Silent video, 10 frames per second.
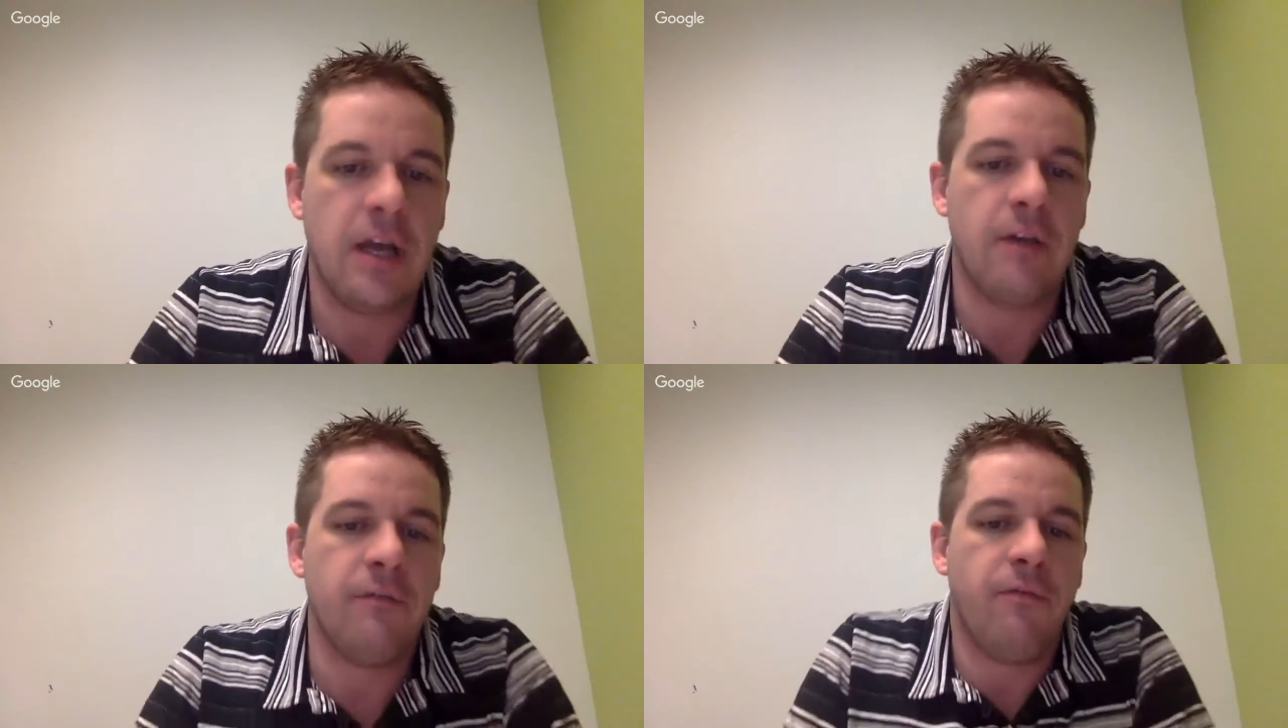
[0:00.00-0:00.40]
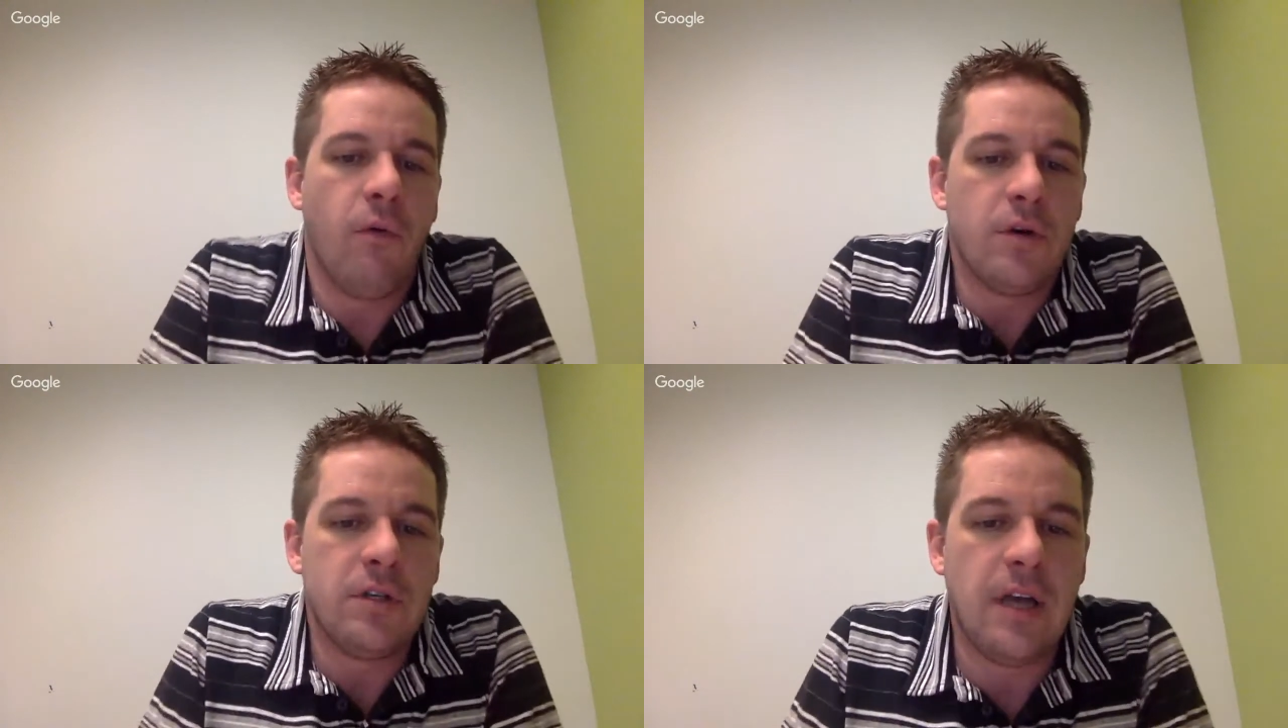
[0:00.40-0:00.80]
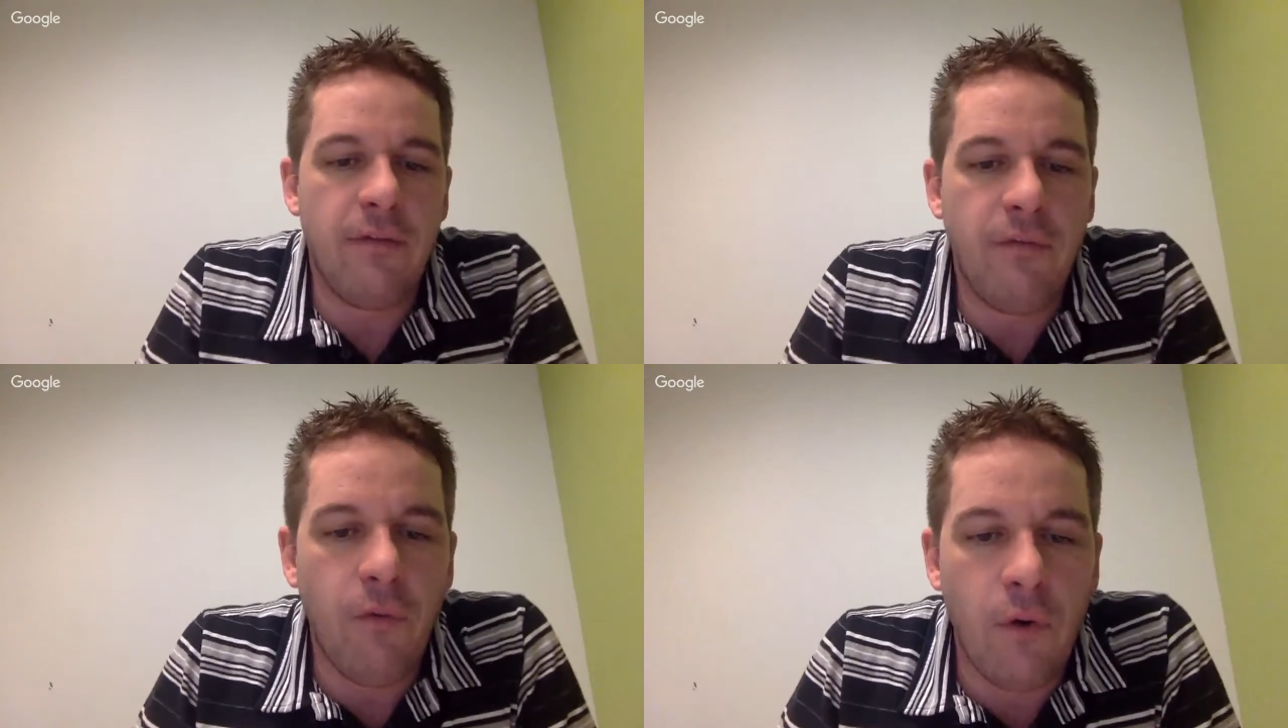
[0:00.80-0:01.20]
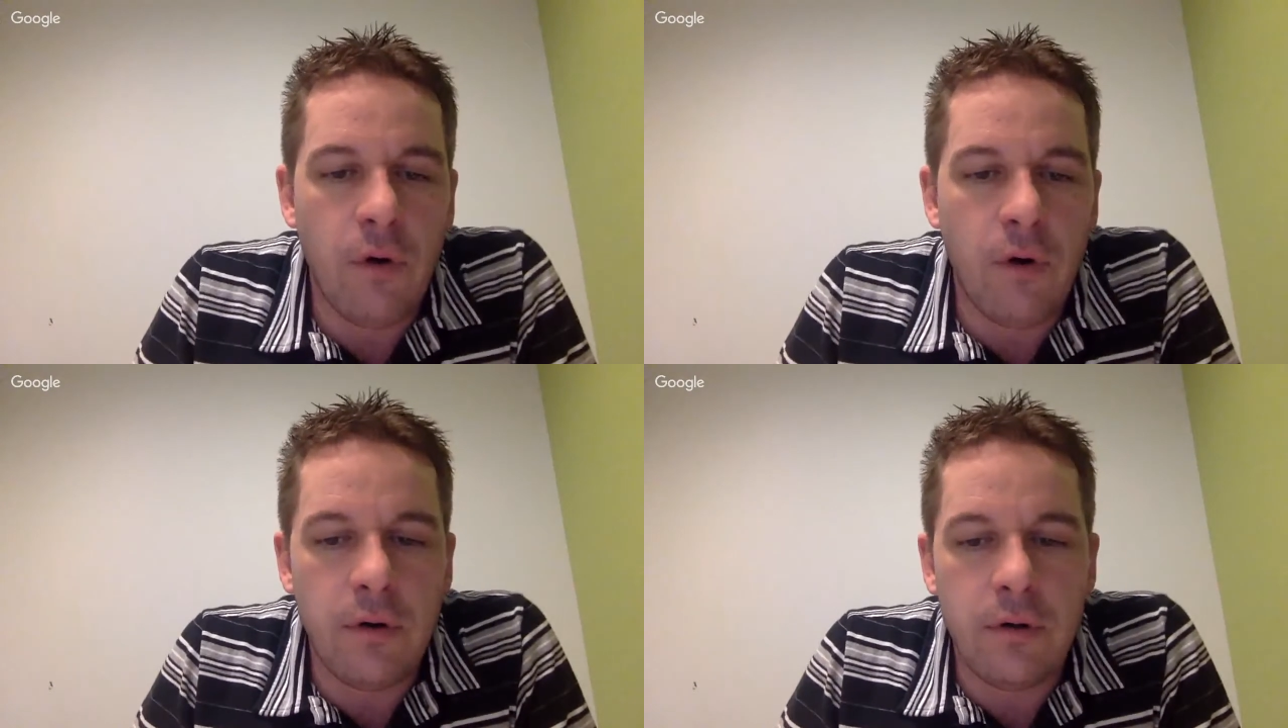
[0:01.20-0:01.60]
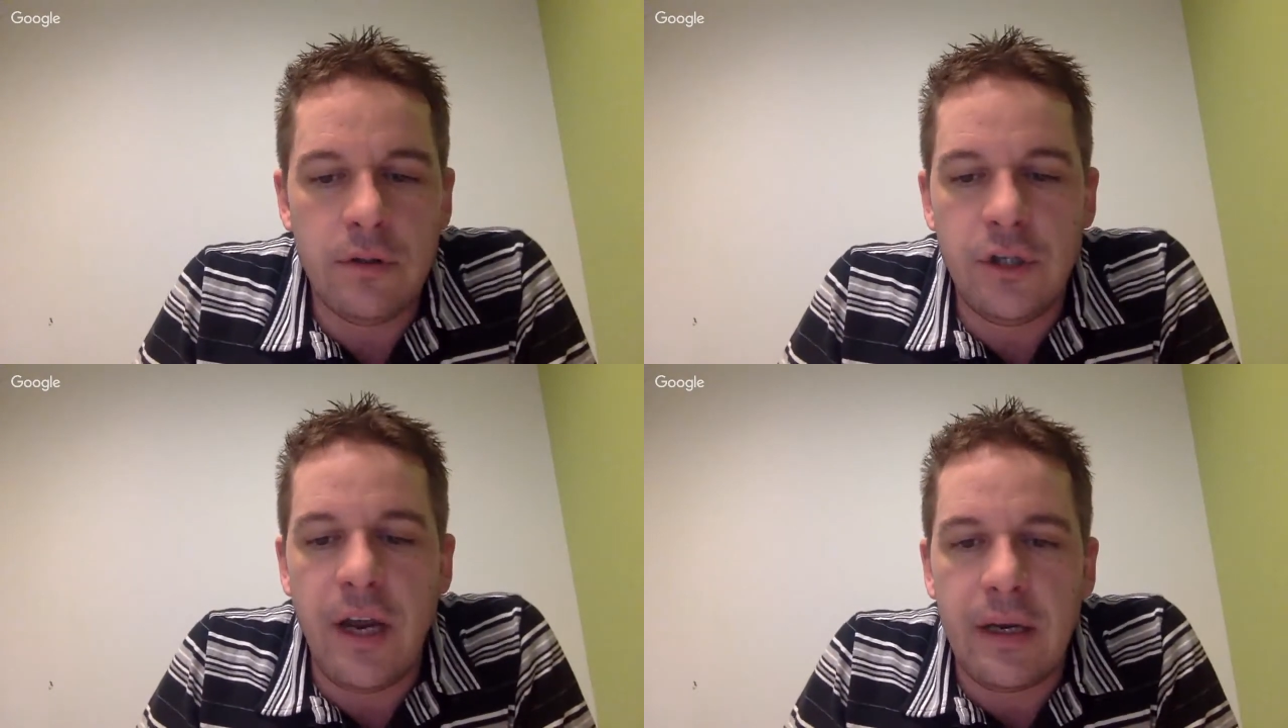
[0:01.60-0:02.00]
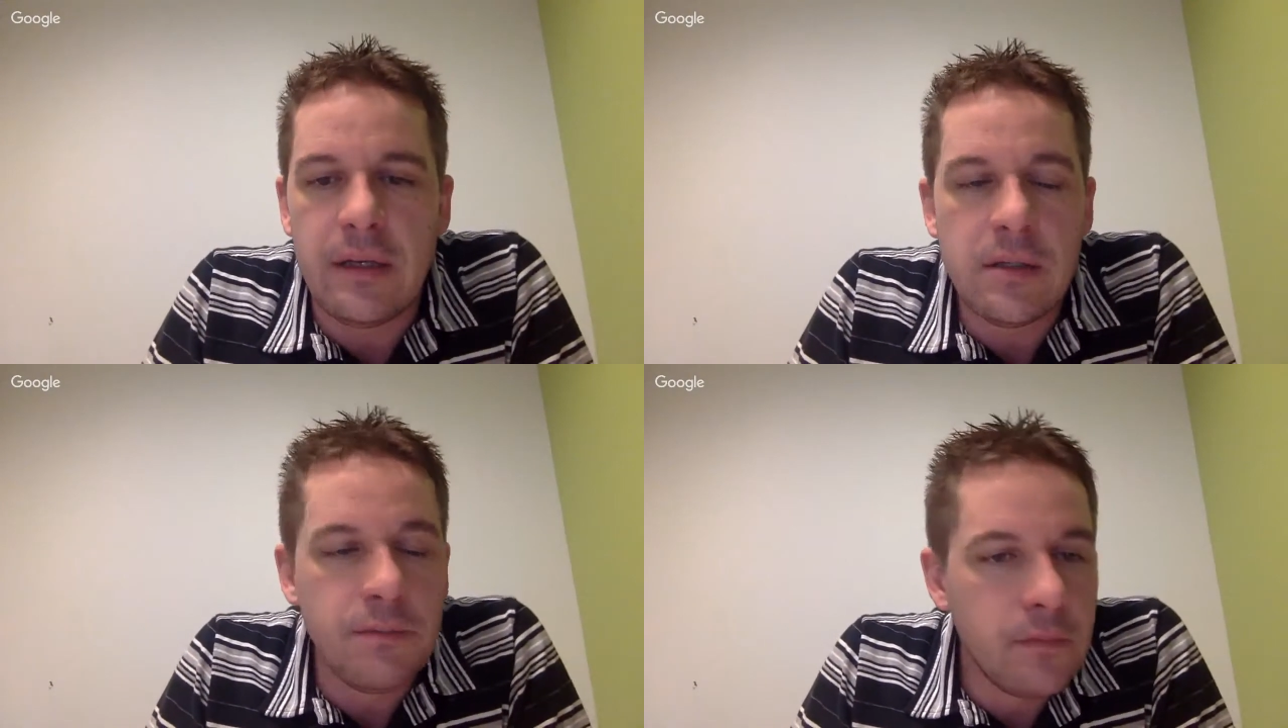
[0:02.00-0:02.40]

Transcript: that and force that for Jenkins.